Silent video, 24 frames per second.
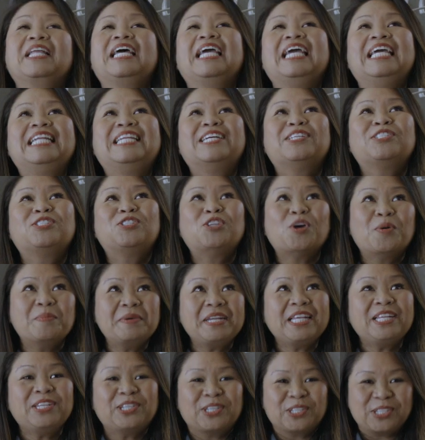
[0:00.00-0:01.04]
played so
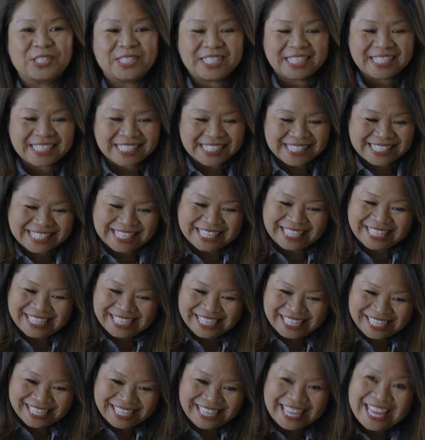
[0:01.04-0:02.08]
many nurses.
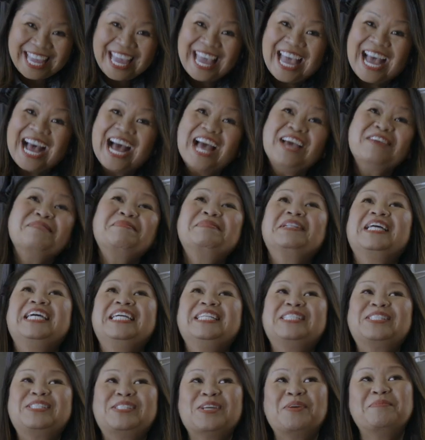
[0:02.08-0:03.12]
I have
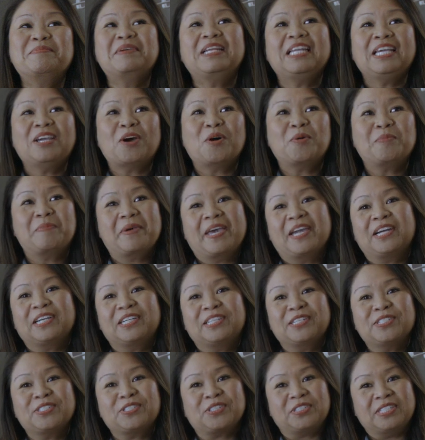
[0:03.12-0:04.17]
played so many au
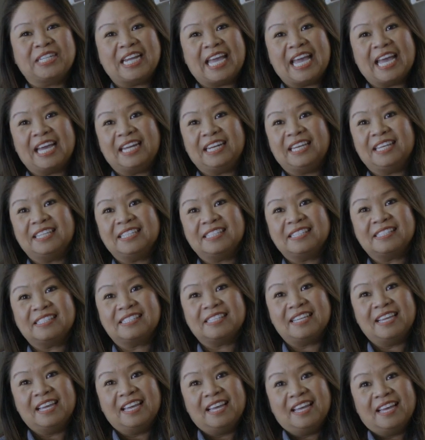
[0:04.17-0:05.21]
pairs or nannies.